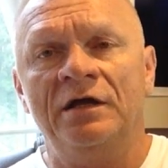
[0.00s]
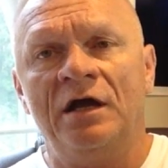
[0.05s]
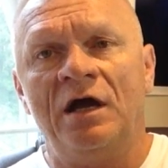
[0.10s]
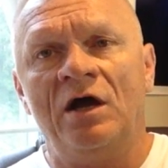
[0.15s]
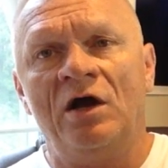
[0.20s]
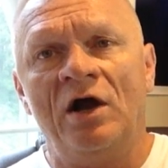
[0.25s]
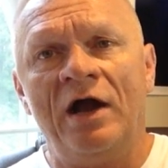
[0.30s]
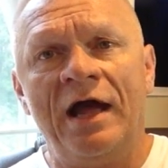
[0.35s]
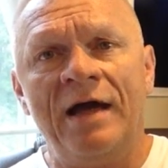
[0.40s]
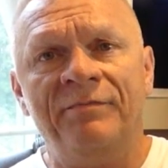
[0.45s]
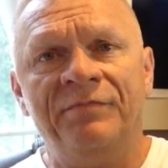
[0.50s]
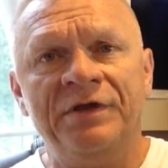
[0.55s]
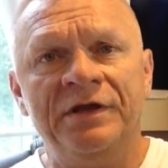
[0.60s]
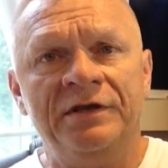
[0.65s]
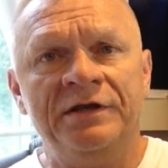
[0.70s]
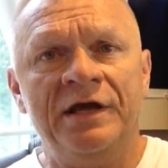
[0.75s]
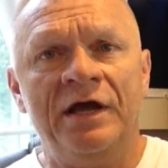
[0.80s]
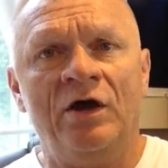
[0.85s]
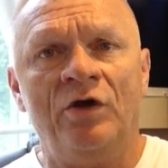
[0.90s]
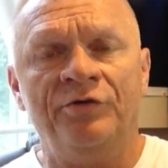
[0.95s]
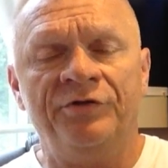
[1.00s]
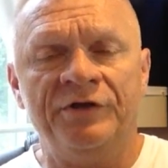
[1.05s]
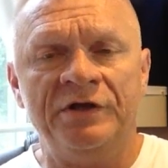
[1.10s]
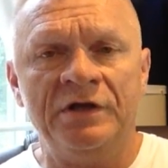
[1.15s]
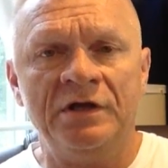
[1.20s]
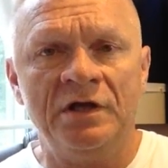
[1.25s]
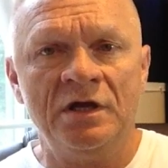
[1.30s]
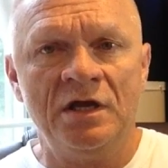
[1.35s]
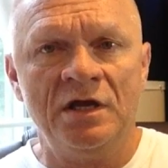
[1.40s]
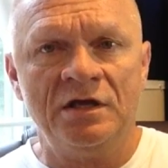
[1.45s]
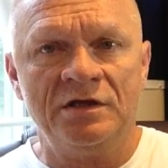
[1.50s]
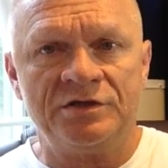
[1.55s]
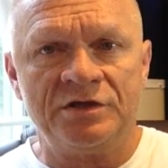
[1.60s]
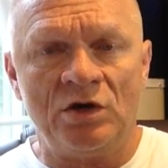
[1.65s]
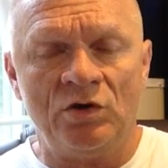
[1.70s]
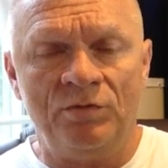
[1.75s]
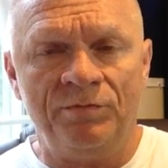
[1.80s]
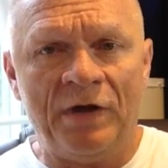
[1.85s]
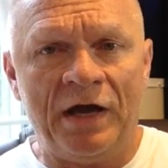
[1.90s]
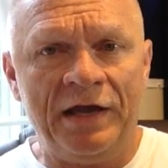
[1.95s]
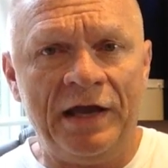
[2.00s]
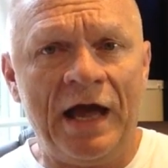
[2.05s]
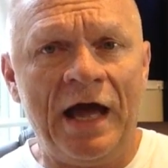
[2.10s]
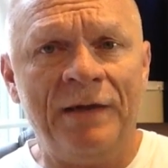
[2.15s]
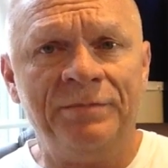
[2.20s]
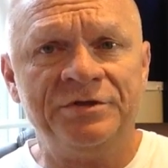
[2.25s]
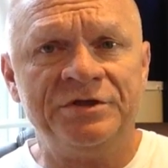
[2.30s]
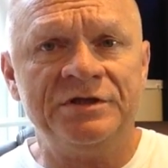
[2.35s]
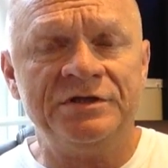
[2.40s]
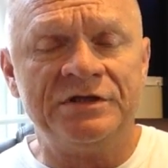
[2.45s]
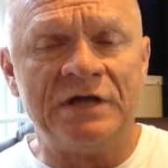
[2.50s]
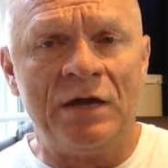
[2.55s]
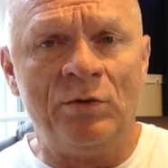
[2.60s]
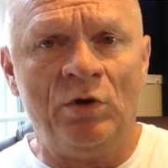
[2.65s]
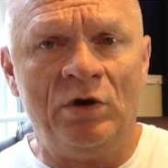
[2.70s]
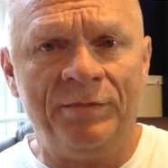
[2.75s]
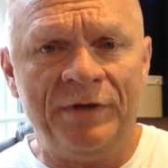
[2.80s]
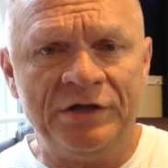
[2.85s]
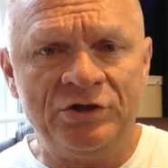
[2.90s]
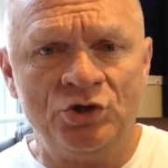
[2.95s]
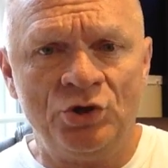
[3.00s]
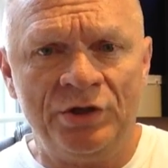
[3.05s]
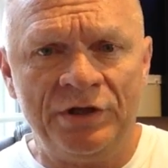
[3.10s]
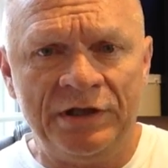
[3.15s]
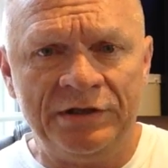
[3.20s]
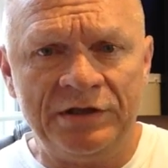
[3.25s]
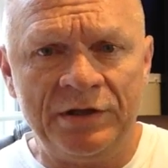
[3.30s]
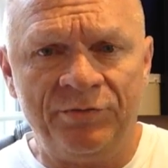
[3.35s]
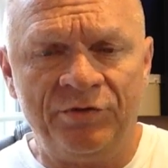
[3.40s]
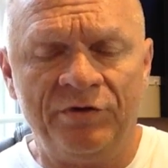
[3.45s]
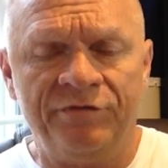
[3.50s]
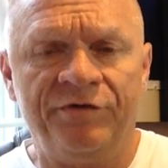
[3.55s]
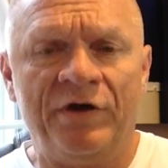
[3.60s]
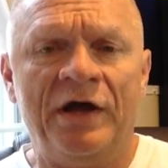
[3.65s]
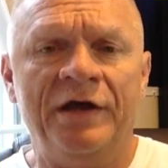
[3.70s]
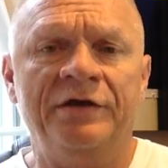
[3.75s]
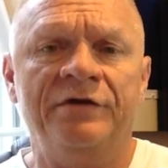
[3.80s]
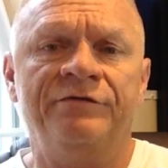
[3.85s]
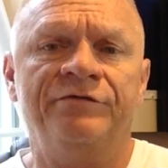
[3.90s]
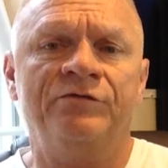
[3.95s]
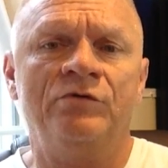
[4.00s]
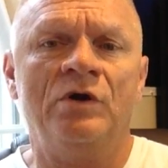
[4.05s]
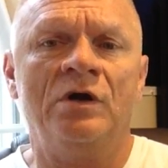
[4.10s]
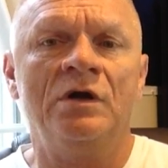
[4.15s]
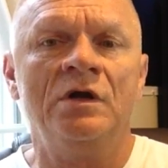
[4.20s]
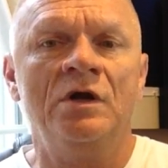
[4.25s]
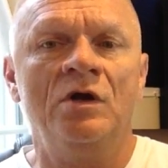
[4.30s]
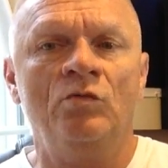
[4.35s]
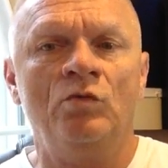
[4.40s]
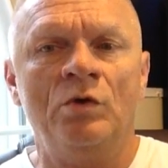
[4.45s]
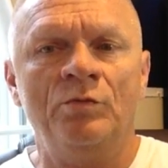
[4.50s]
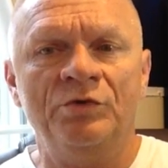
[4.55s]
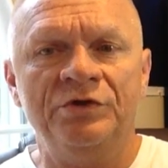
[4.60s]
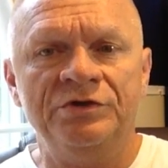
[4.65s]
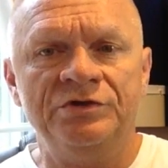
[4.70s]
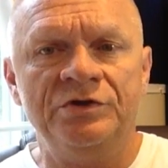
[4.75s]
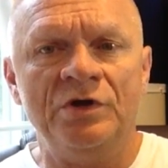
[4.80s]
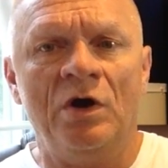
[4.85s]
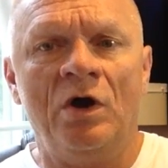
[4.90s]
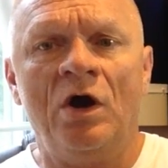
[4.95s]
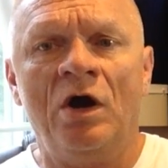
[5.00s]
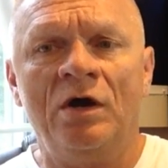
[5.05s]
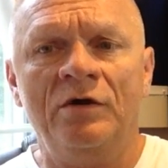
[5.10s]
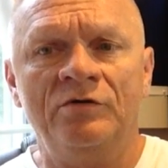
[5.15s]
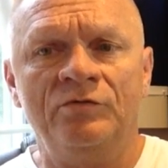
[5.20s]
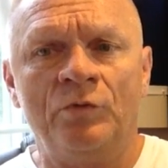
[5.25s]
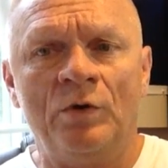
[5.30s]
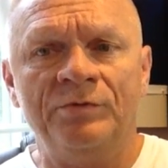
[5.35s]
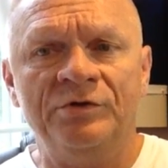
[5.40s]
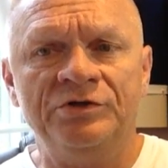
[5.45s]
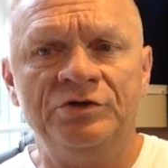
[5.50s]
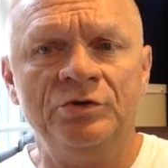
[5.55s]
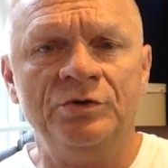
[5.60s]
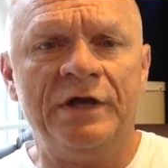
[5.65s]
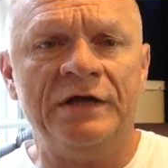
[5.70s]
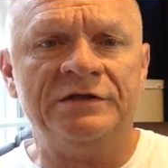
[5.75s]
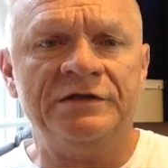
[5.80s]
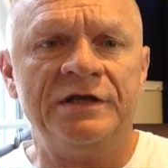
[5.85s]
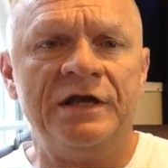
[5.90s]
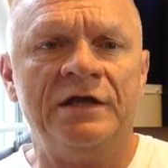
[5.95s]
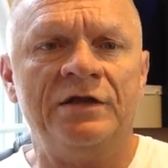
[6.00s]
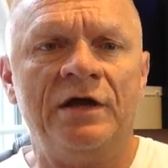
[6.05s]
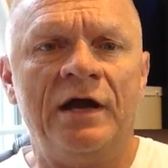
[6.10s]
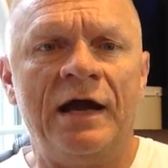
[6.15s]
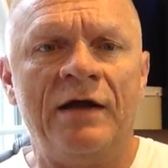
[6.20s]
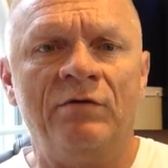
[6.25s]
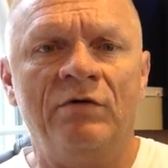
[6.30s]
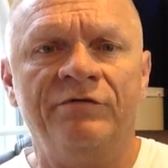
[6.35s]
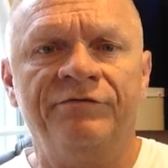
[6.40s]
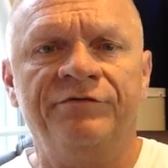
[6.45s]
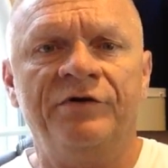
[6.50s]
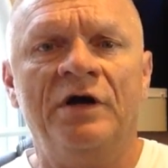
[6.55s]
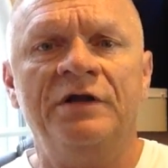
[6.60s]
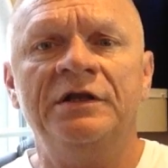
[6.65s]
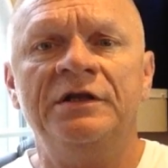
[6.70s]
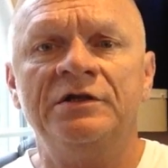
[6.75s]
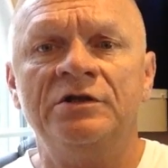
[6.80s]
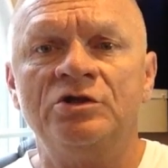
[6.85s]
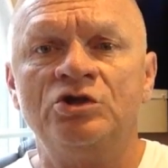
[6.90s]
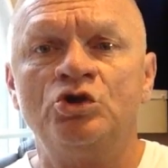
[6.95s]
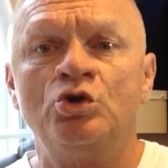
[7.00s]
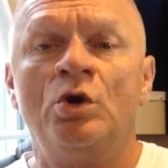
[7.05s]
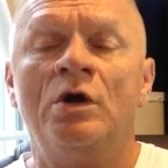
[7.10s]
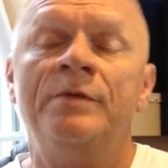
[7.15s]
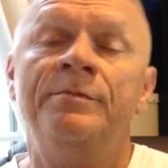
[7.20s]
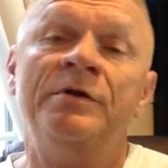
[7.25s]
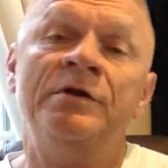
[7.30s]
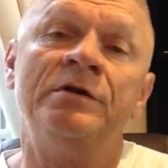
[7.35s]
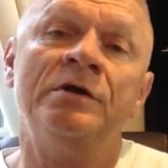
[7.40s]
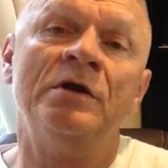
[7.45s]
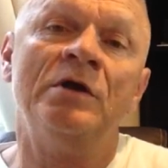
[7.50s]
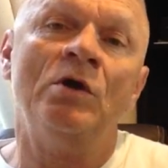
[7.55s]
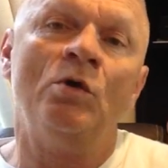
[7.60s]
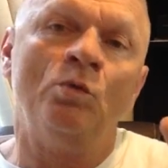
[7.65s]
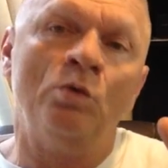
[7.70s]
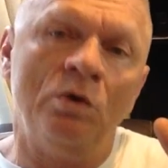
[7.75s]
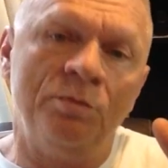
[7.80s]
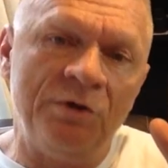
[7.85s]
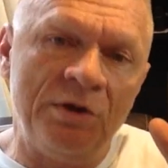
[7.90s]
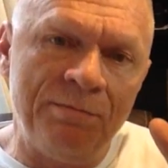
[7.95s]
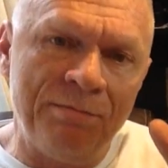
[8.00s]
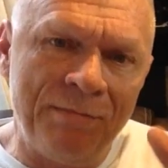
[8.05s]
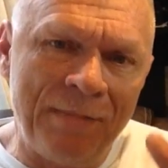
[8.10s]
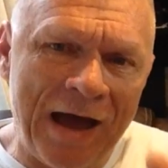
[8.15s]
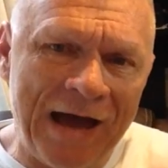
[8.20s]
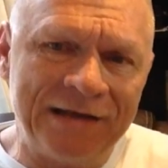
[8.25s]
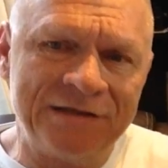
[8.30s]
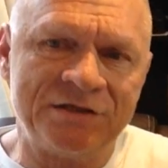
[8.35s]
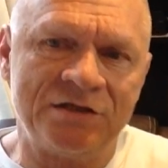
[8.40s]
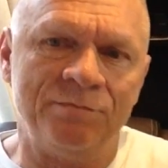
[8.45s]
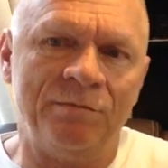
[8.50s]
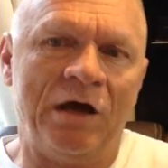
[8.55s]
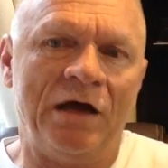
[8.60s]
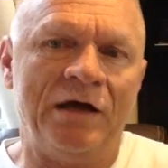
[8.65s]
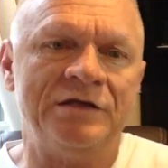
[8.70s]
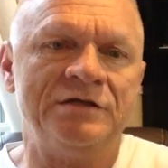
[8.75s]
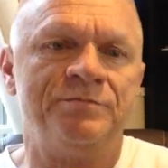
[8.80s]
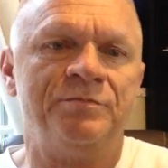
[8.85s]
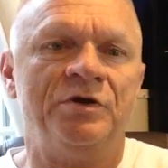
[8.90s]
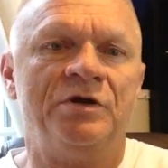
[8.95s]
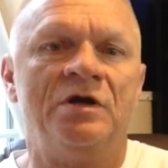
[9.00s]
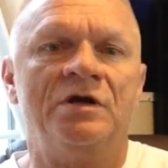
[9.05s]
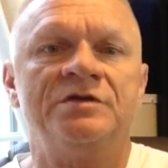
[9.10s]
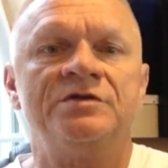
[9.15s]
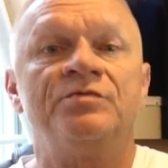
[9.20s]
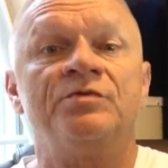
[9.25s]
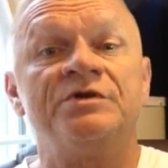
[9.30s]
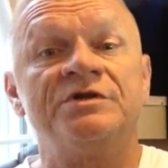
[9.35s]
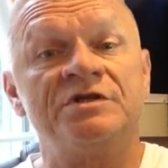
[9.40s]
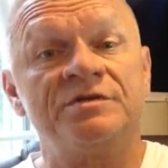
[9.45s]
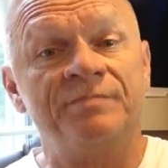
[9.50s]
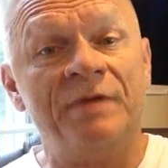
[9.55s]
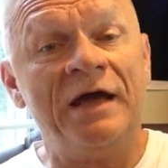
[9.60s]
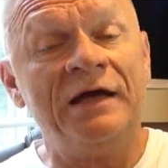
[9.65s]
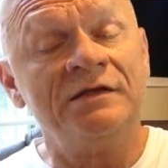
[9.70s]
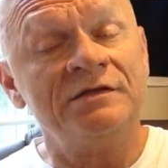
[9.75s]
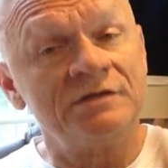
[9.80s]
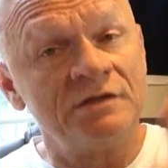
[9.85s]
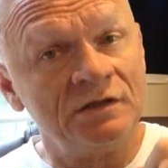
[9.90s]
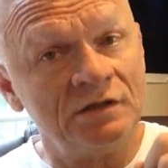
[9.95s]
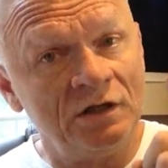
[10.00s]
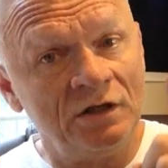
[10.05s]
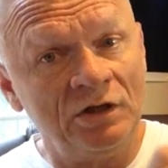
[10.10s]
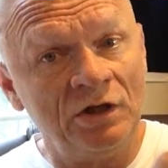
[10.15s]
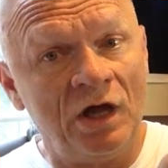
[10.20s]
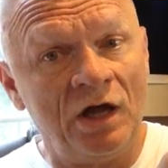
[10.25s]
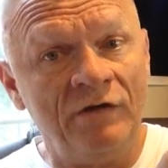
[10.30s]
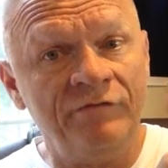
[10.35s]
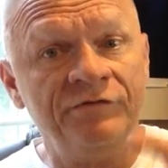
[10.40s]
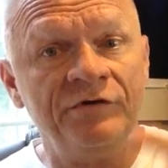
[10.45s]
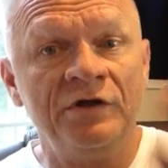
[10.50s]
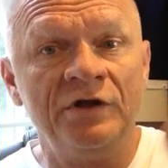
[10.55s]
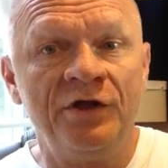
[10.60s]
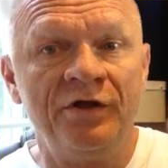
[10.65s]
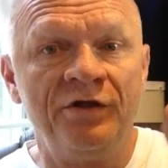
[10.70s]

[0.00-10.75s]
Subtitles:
are happy and healthy. So in my absence, I want to make sure that they're provided for. When we do get together, our fun and enjoyment will be maximized because respect, love,